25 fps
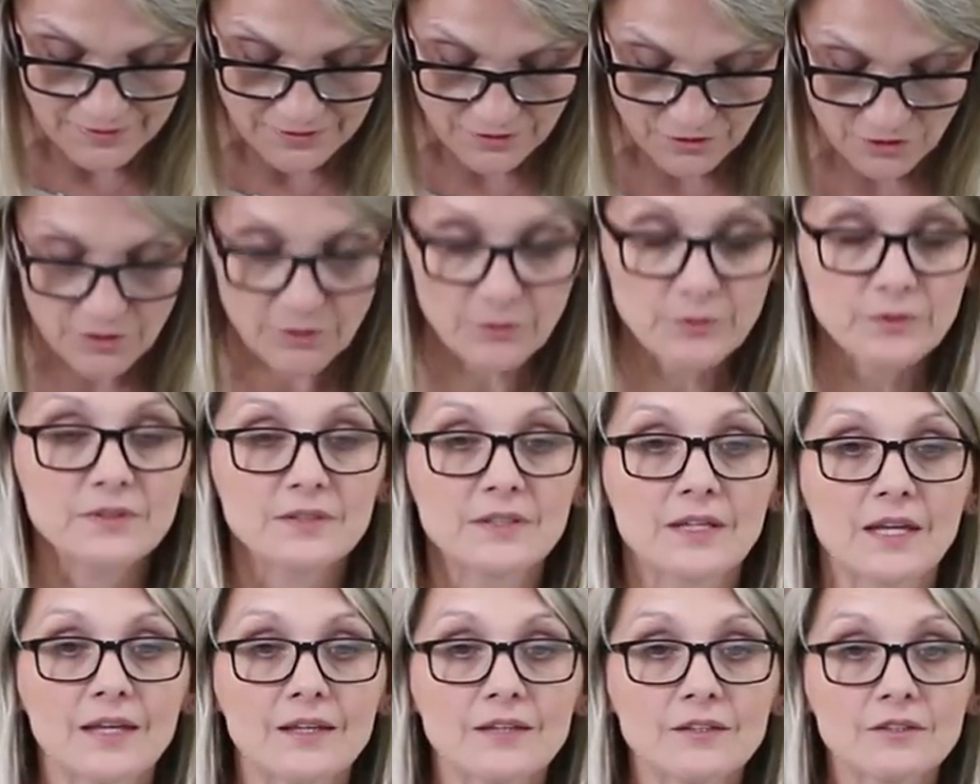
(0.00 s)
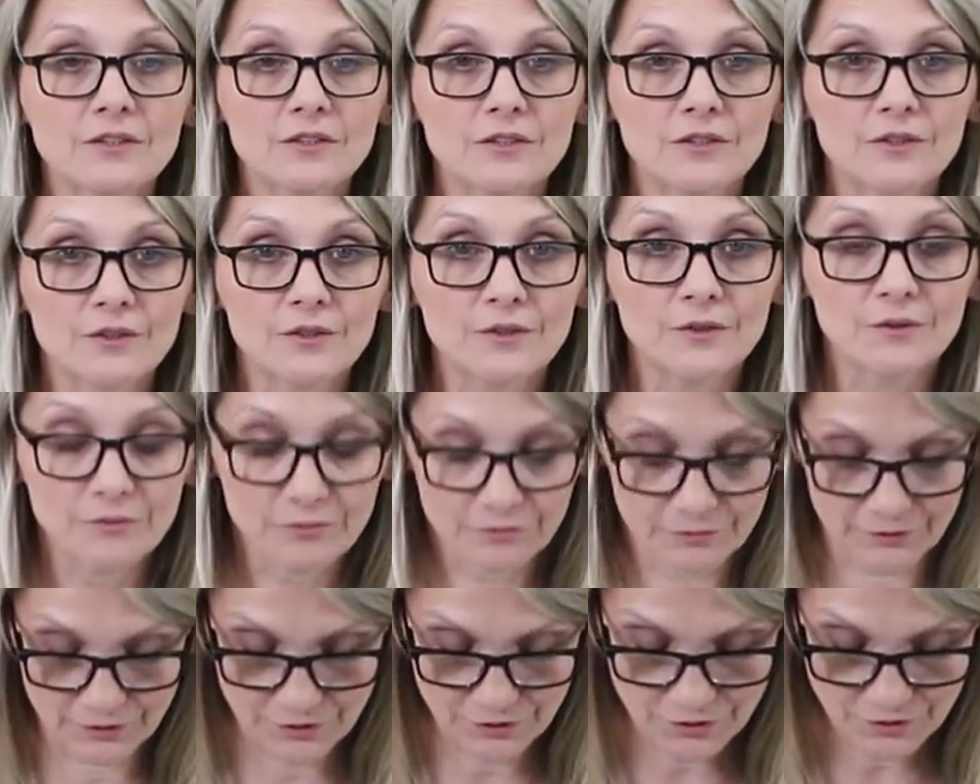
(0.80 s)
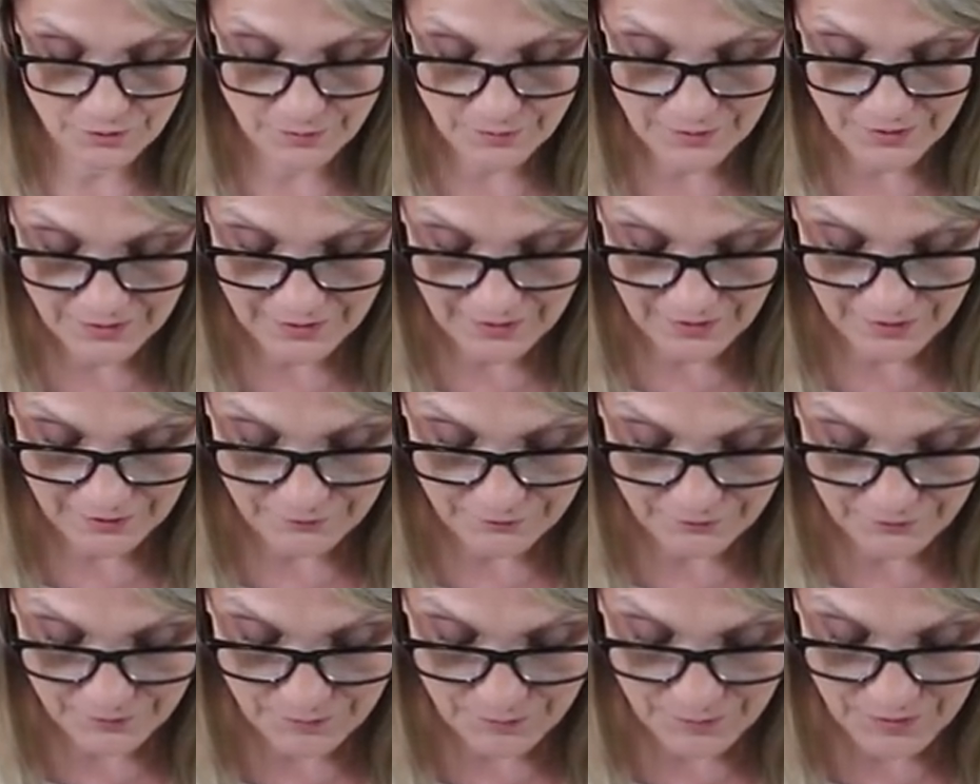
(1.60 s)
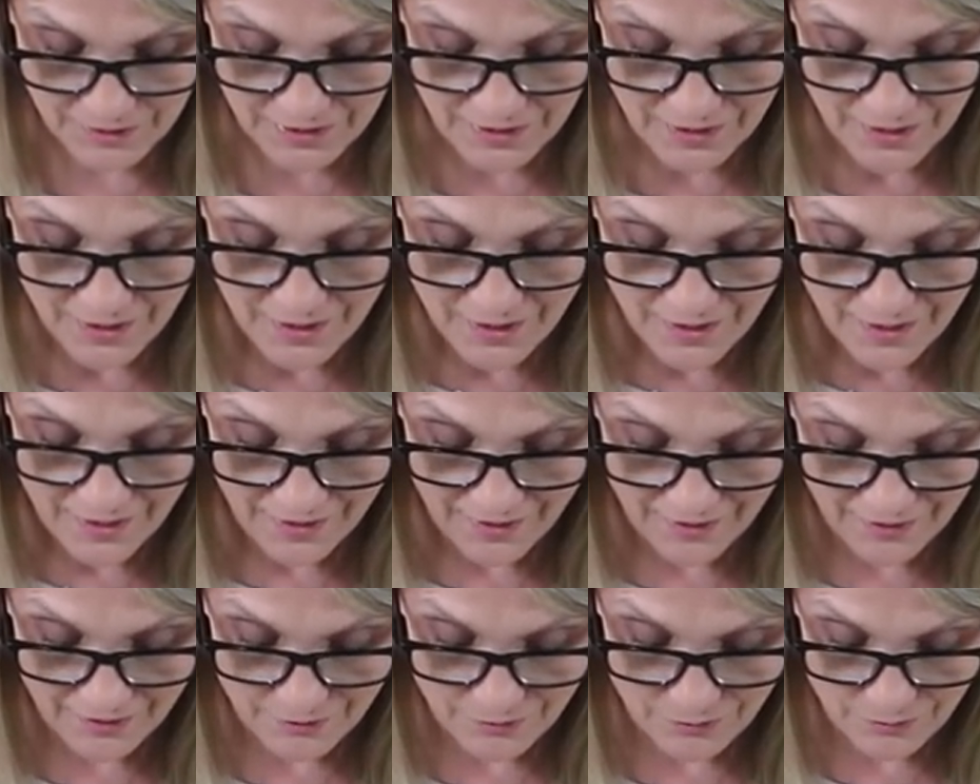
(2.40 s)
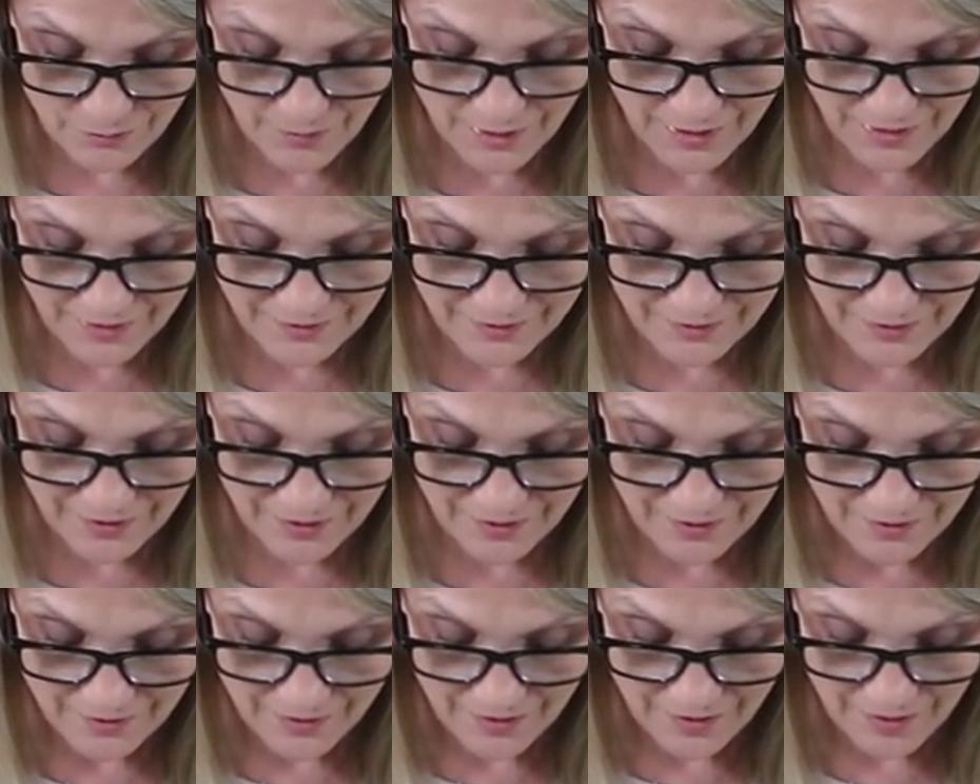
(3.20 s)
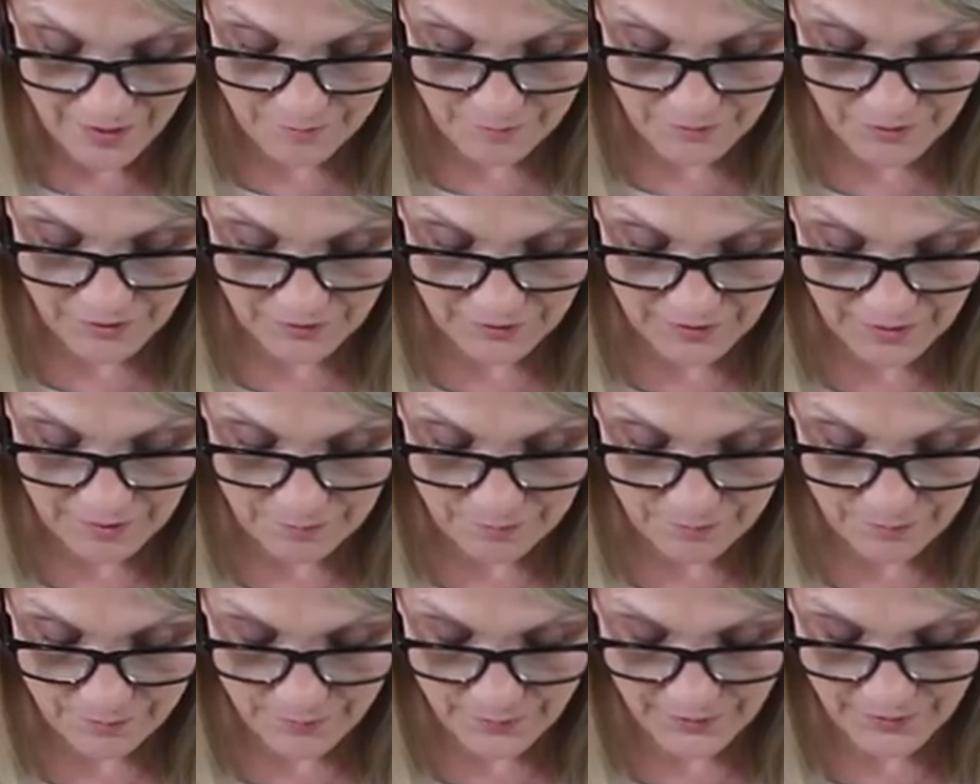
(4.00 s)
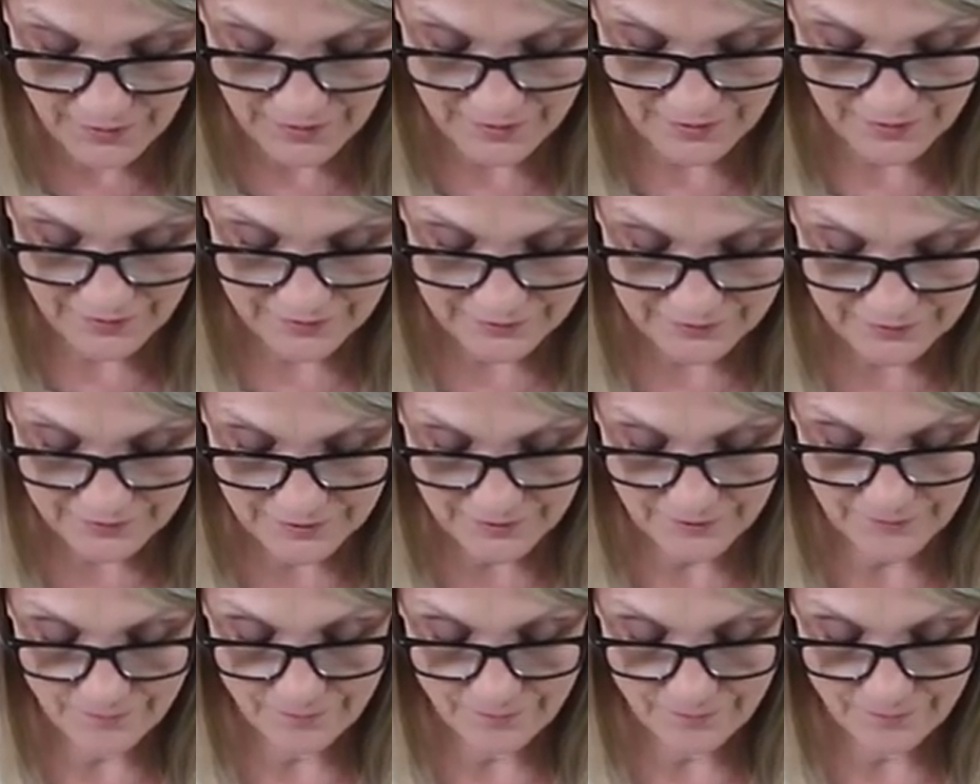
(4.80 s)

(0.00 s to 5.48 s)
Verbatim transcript: So thank you for doing that for me. And right there, I'm gonna pin it.